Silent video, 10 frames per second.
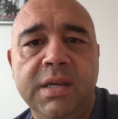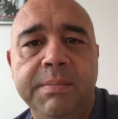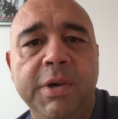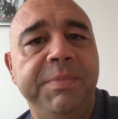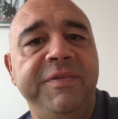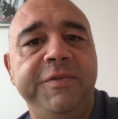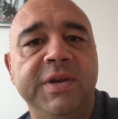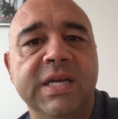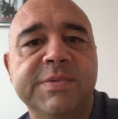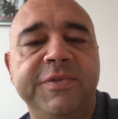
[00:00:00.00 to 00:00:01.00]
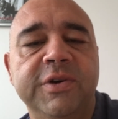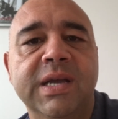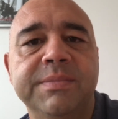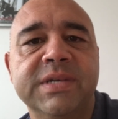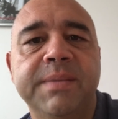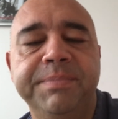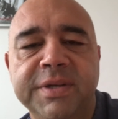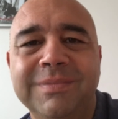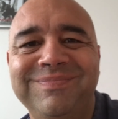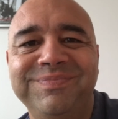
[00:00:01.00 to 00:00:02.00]
Might be a few days before it comes up, but
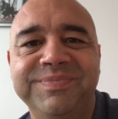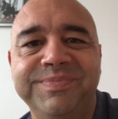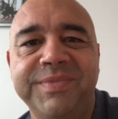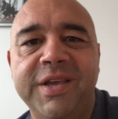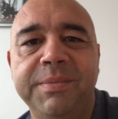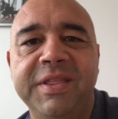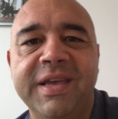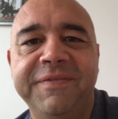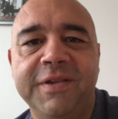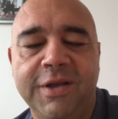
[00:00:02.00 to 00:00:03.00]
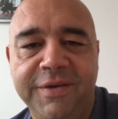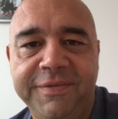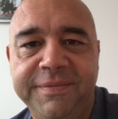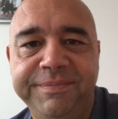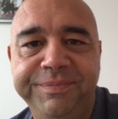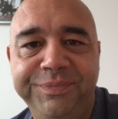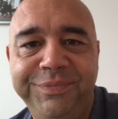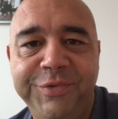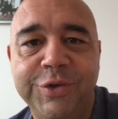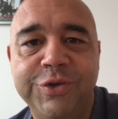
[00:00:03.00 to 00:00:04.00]
it'll be there for life.
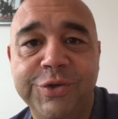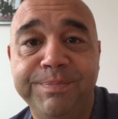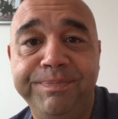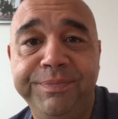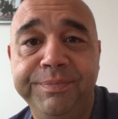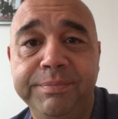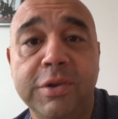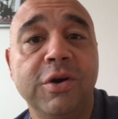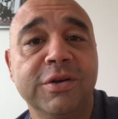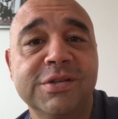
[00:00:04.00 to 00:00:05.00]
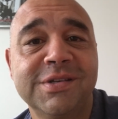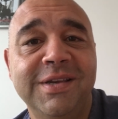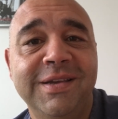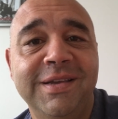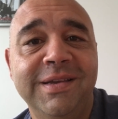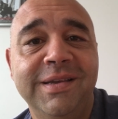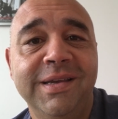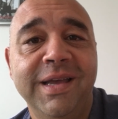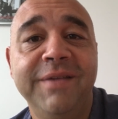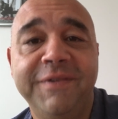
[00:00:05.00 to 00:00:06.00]
YouTube, blogs,
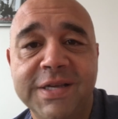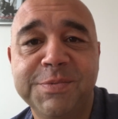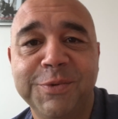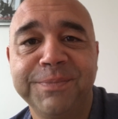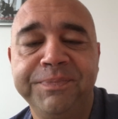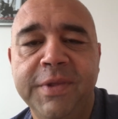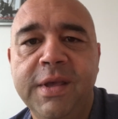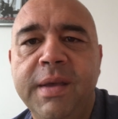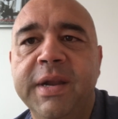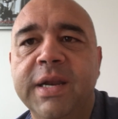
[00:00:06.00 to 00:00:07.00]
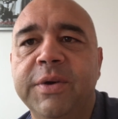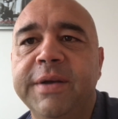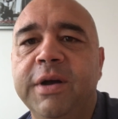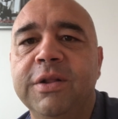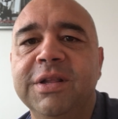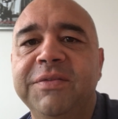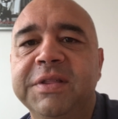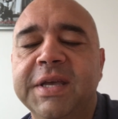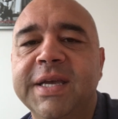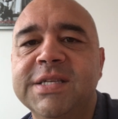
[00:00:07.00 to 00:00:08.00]
and Facebook. But anyway, I'll leave it
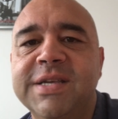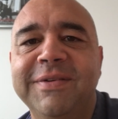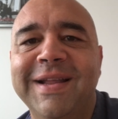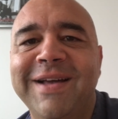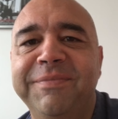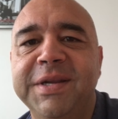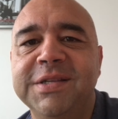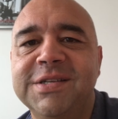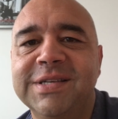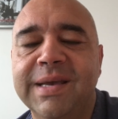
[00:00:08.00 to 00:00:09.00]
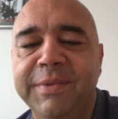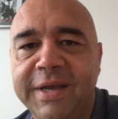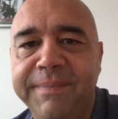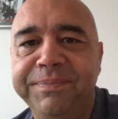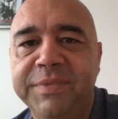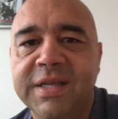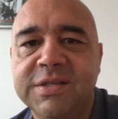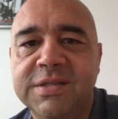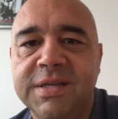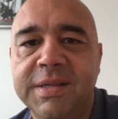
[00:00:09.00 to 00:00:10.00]
there. 7.5 minutes is coming up.
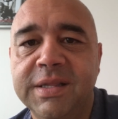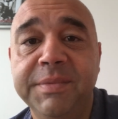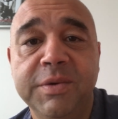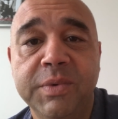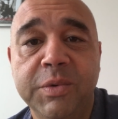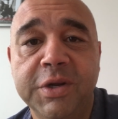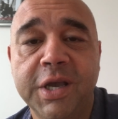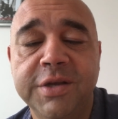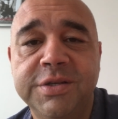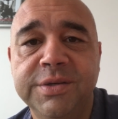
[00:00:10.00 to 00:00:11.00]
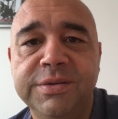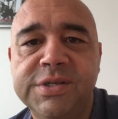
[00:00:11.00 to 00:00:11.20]
That's the limit we want to go to.